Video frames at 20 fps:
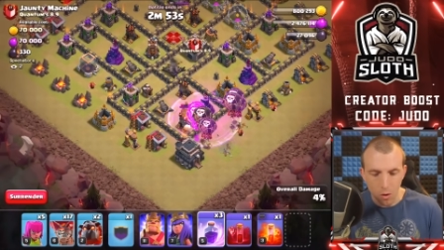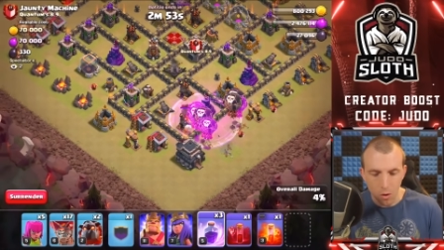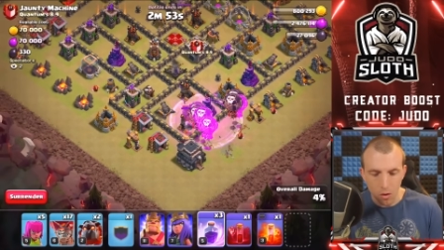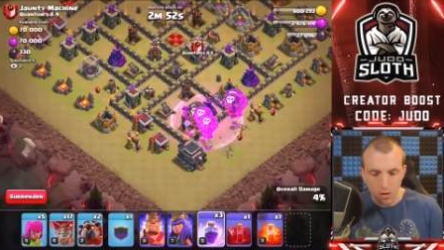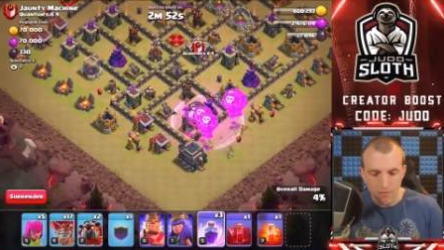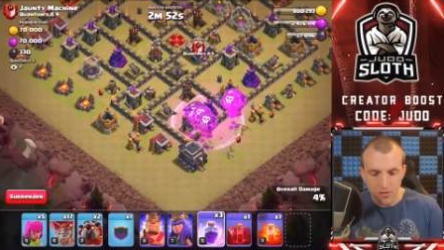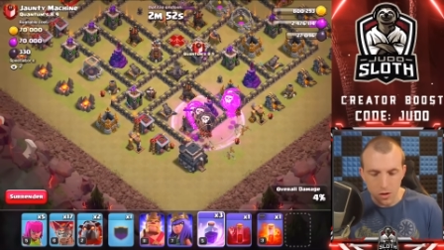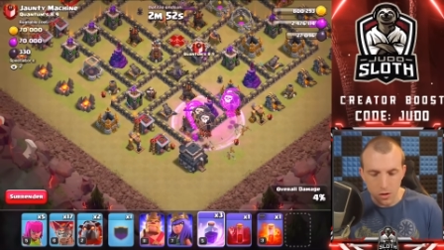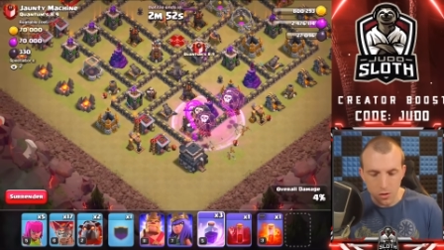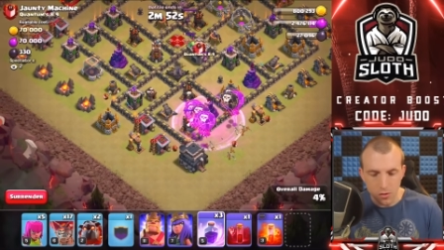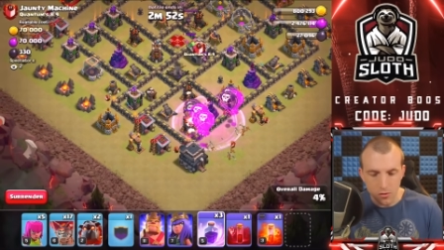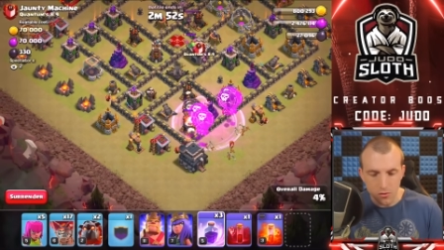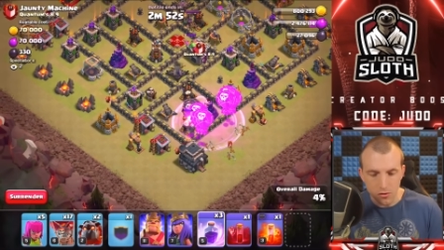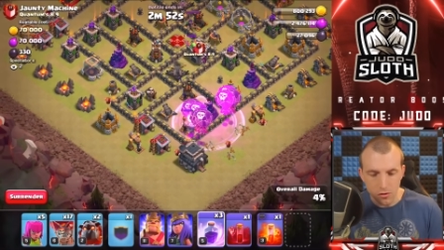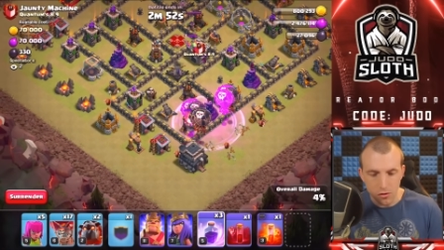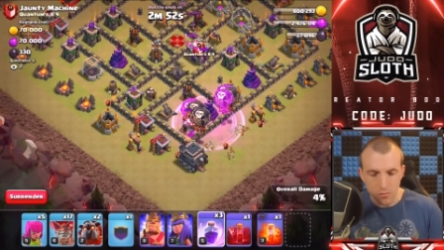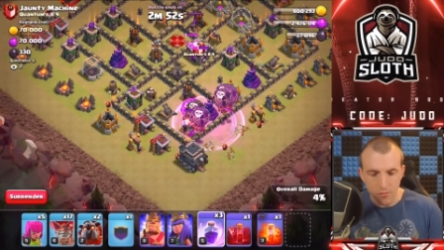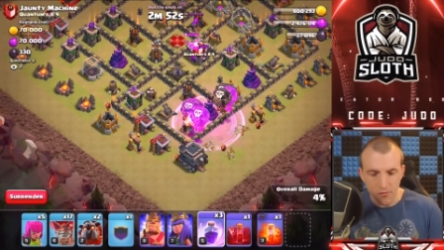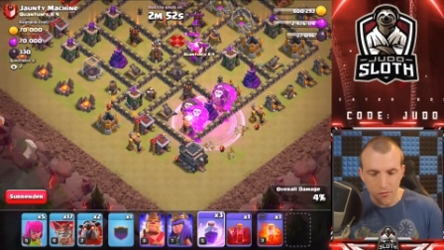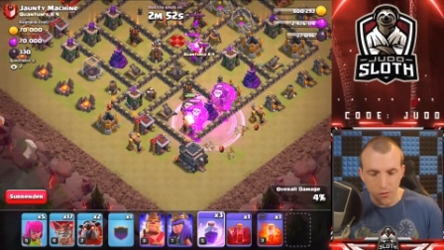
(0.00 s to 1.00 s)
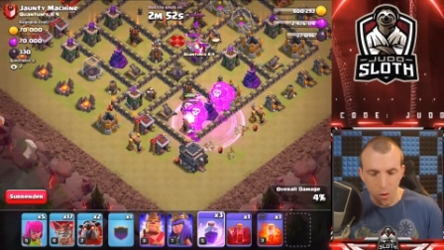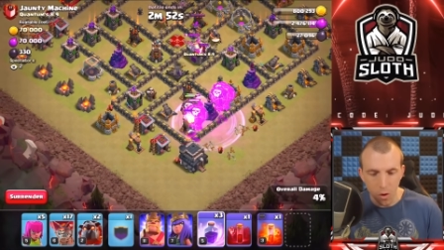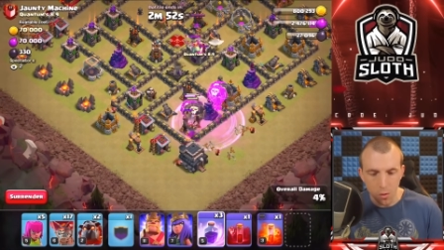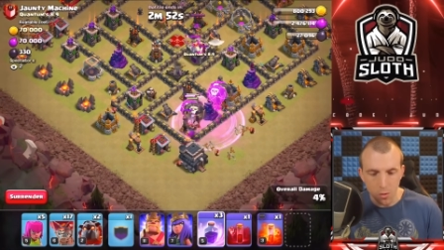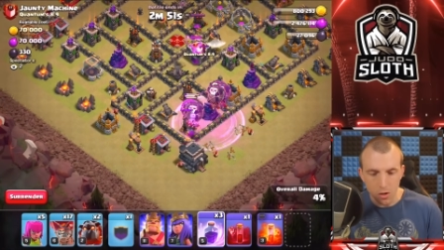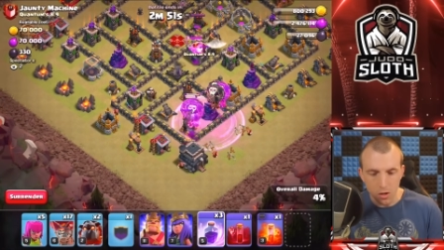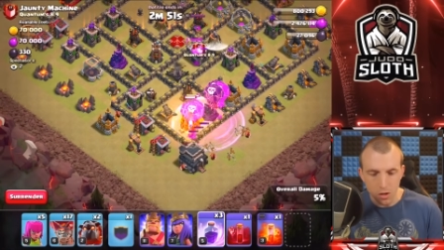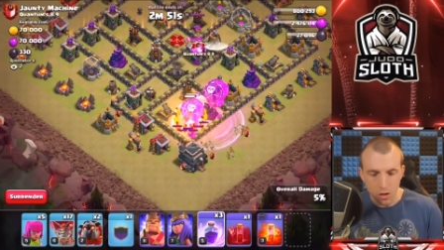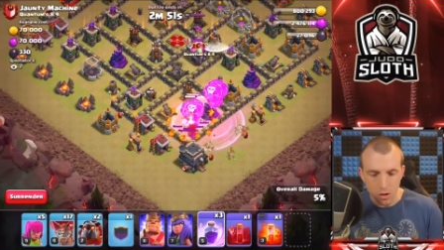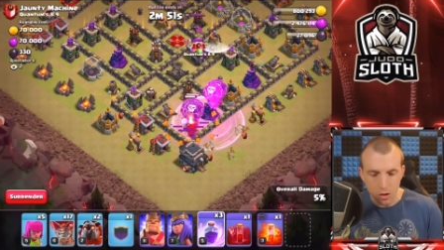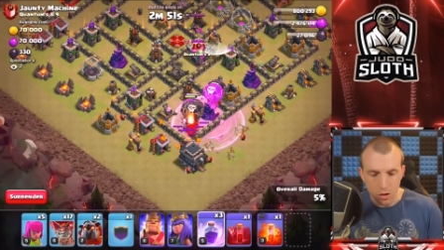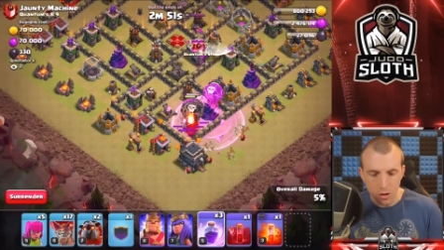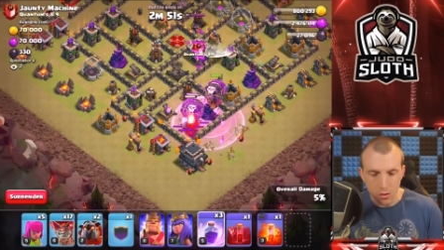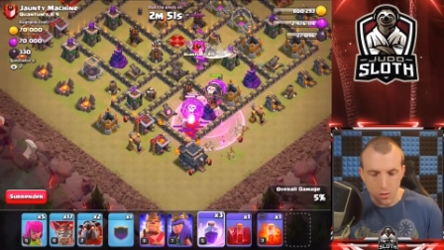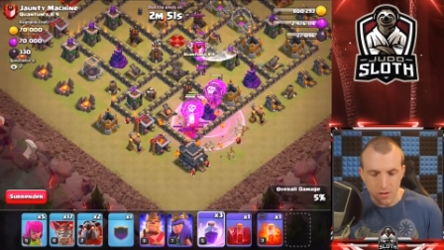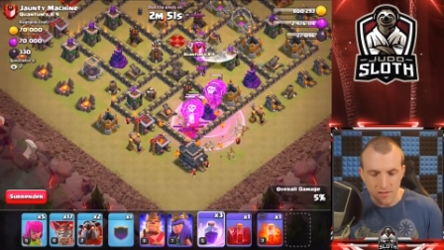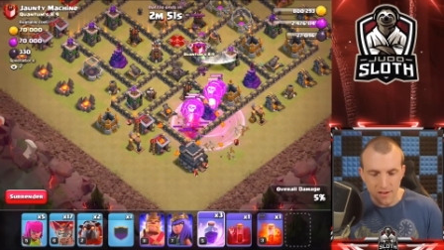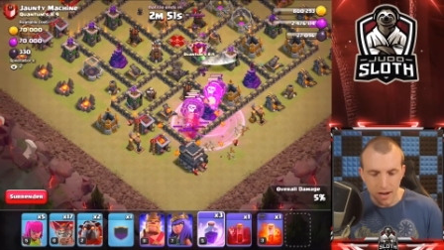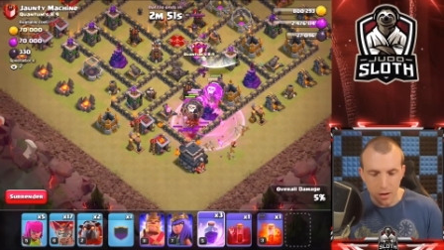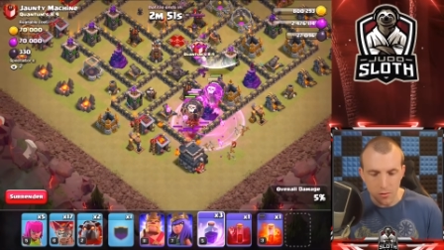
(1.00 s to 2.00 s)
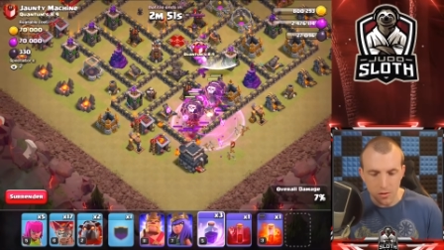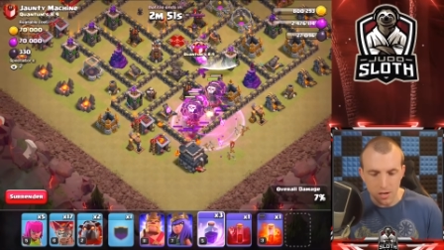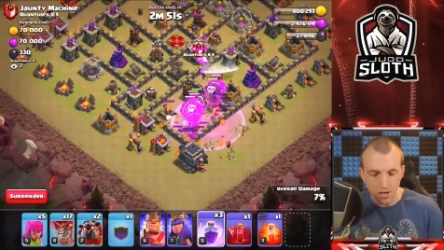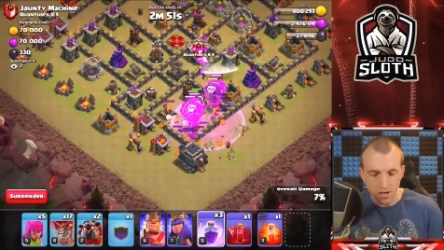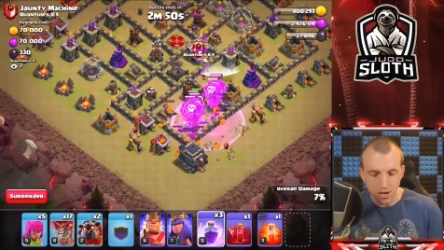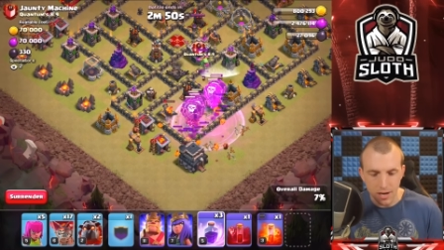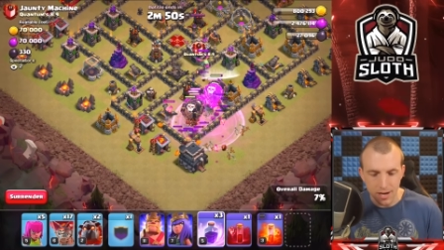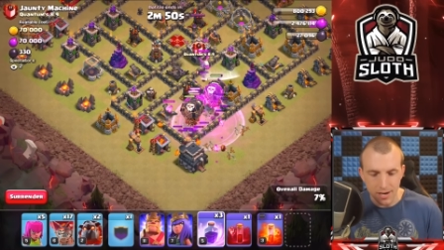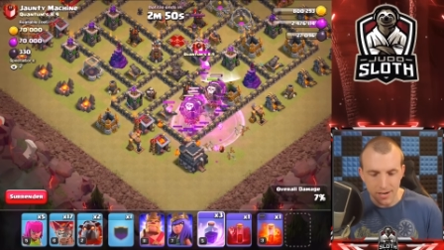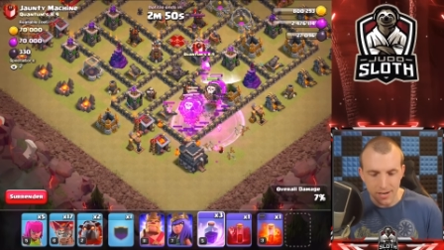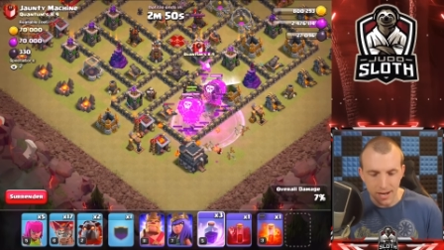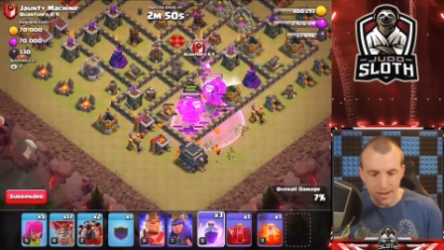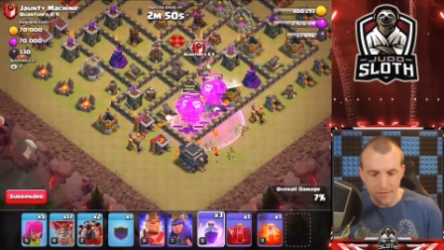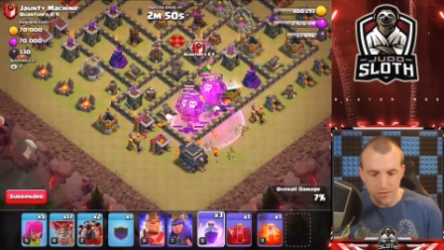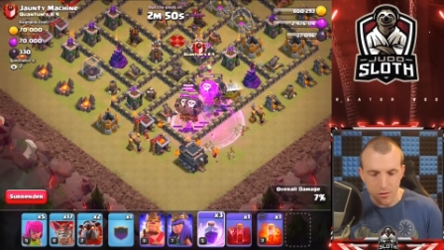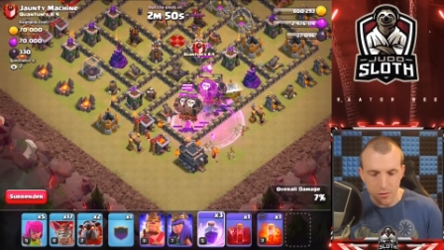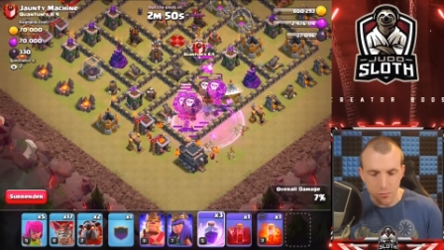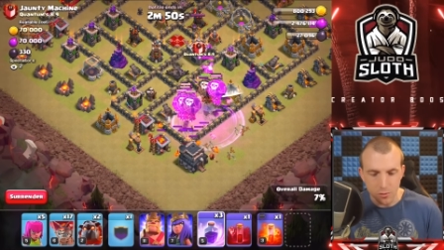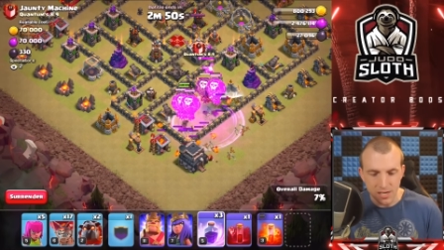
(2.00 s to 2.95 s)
All of the loons come forward, lures out the clan castle.